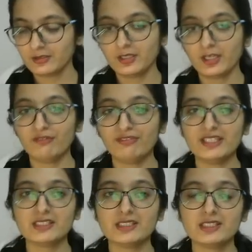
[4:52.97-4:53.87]
if
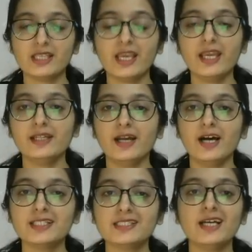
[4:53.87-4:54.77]
I say
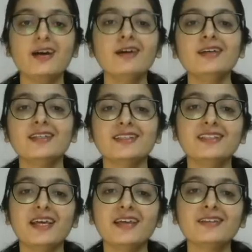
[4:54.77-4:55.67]
NASA,
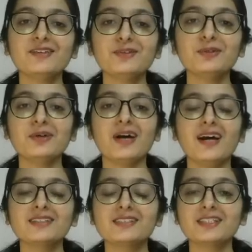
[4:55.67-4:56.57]
then the
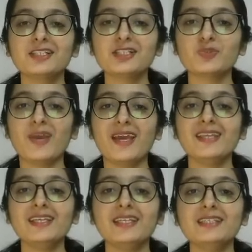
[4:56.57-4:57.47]
answer is very
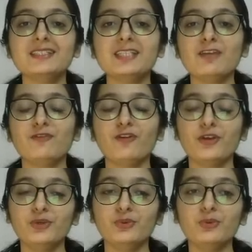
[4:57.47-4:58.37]
easy for
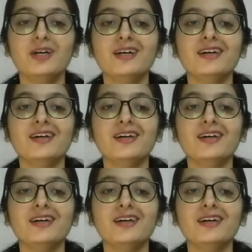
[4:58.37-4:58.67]
you.